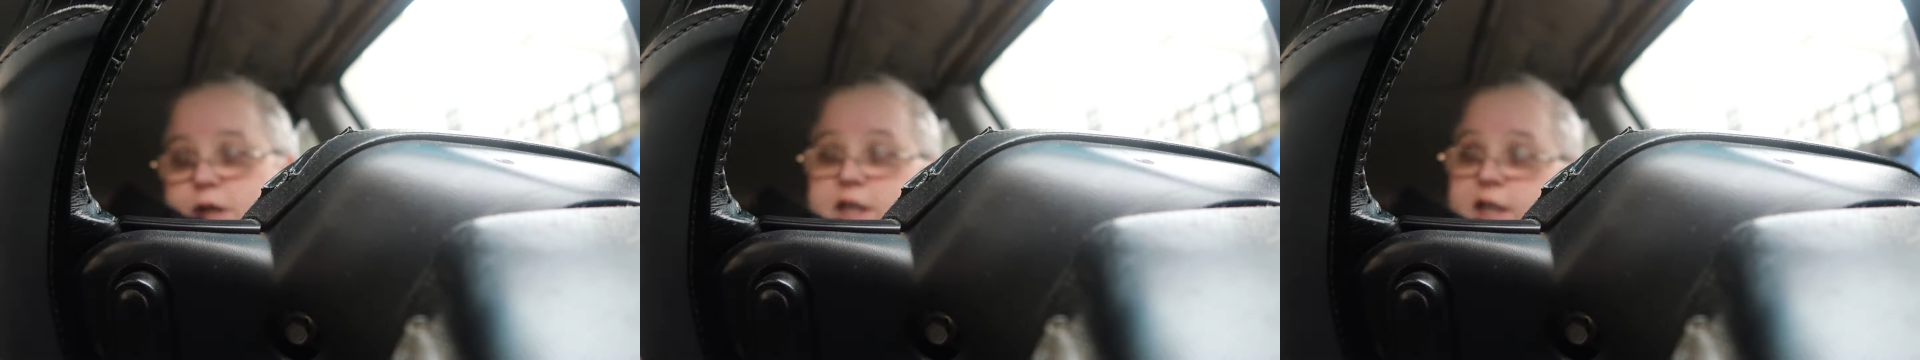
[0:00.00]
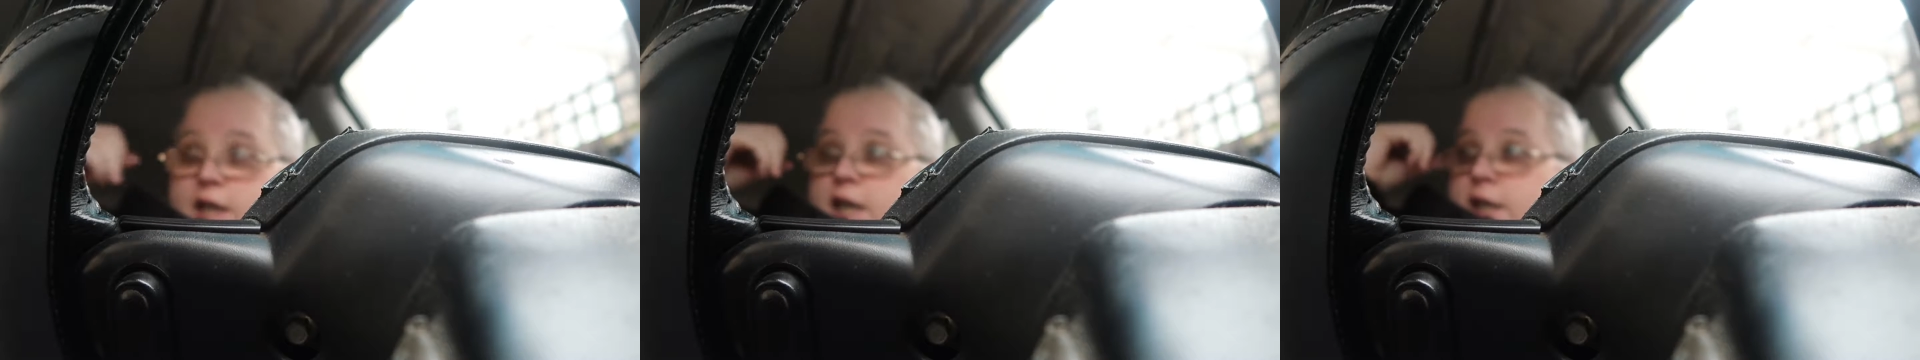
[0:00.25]
I
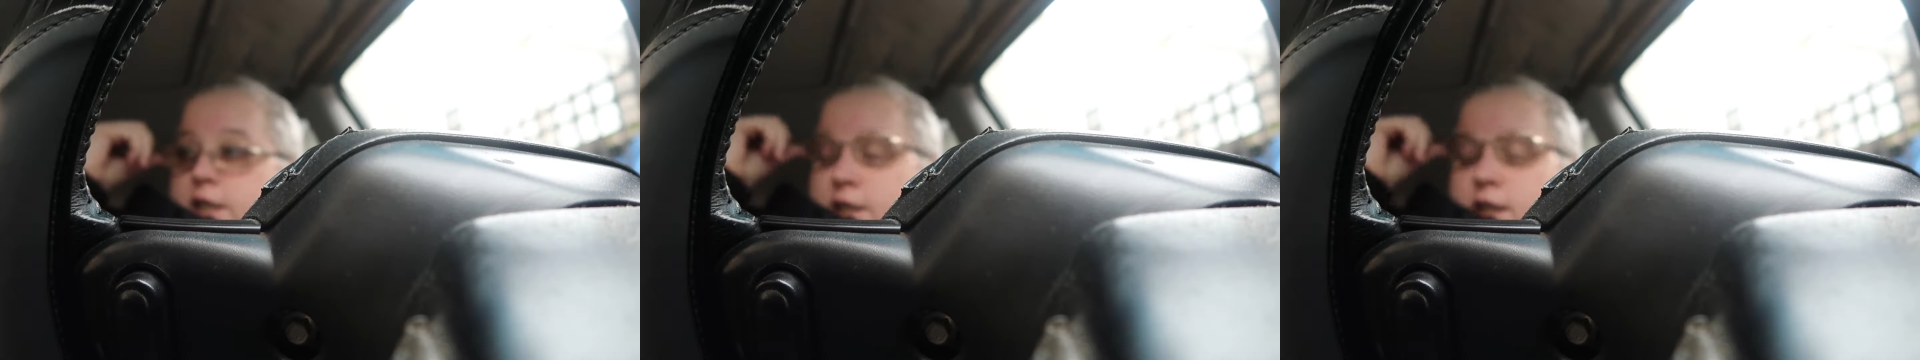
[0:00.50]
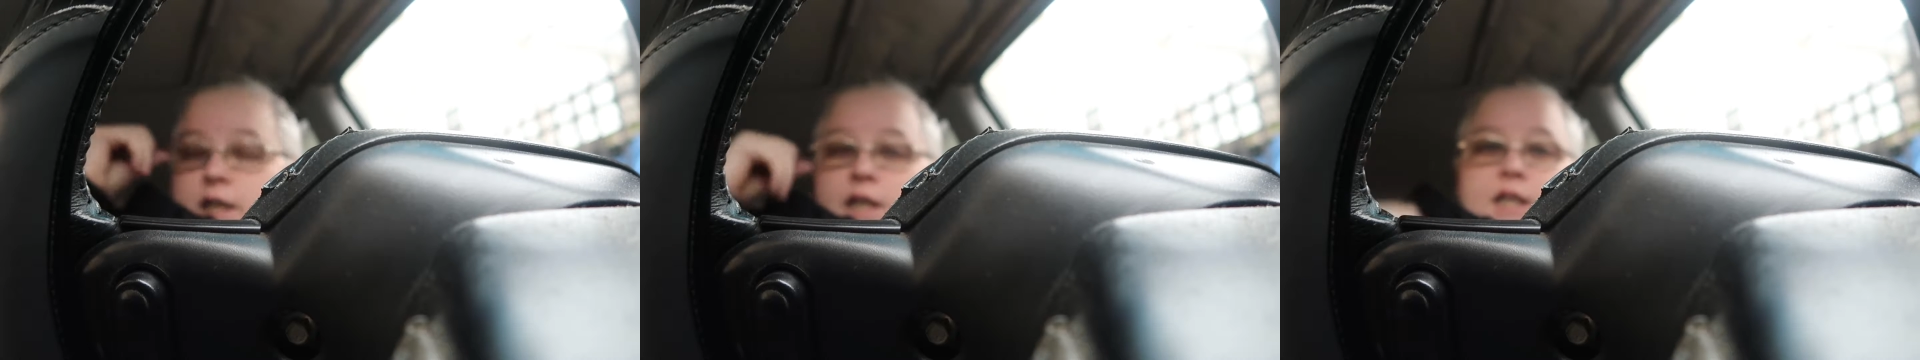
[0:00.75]
didn't,
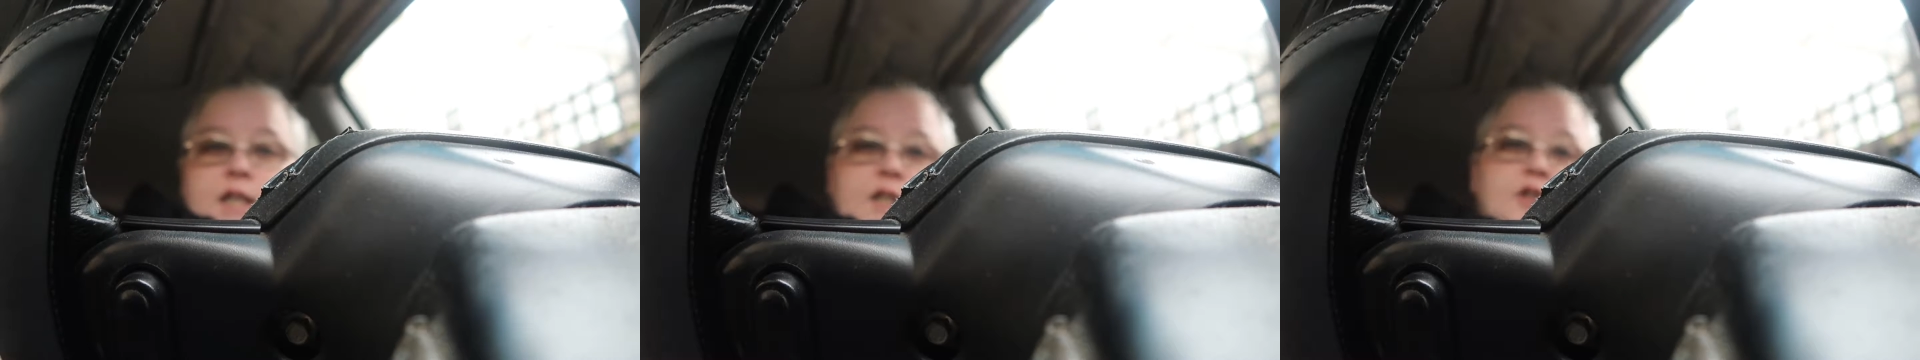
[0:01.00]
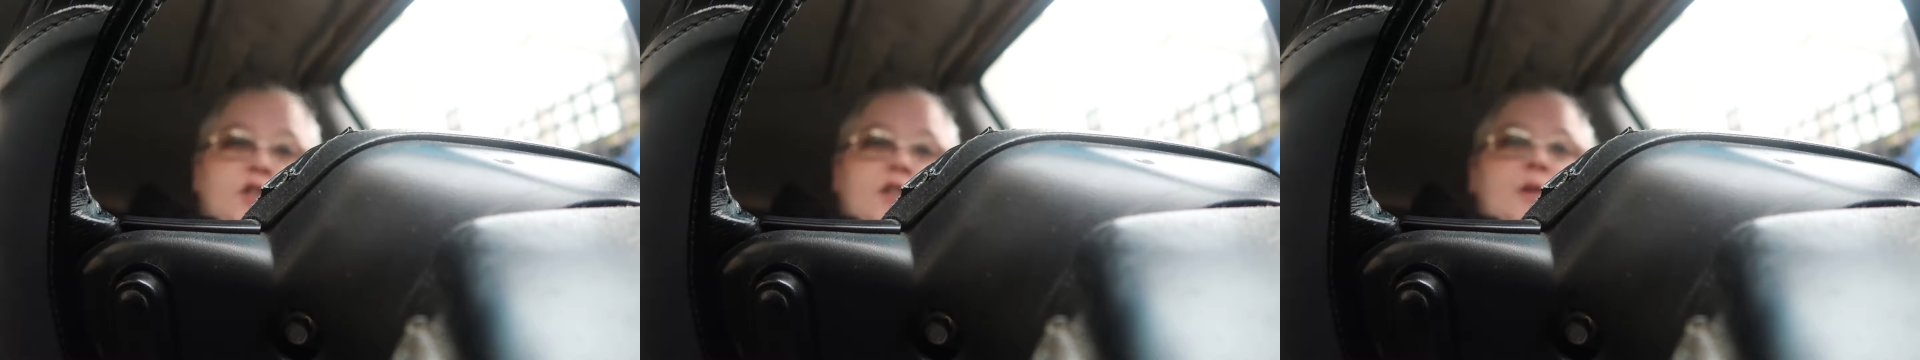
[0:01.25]

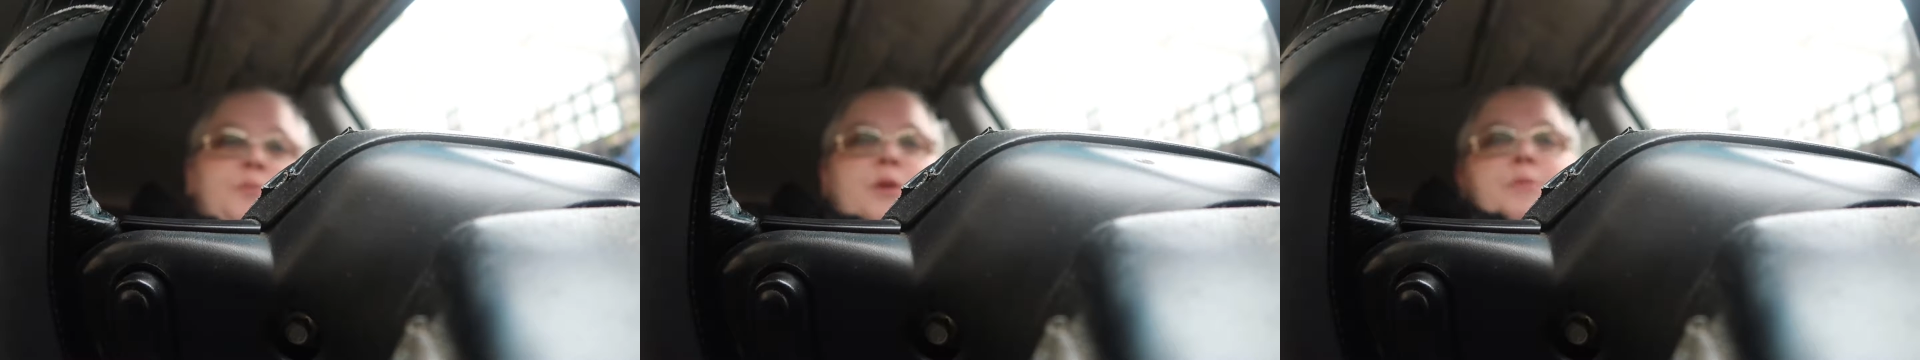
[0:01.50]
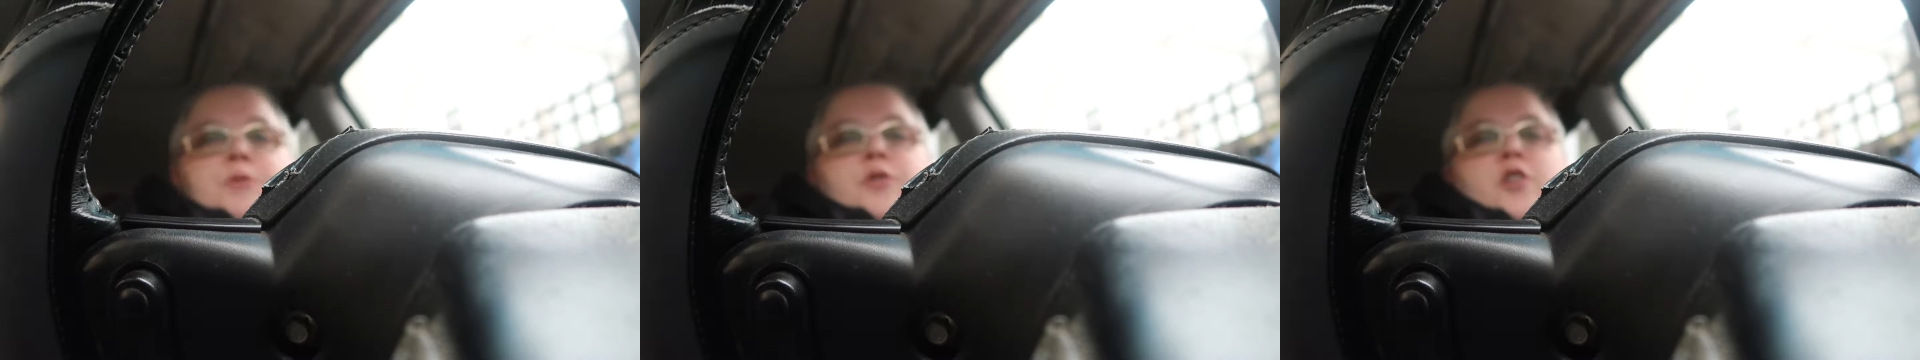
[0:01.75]
you know, let people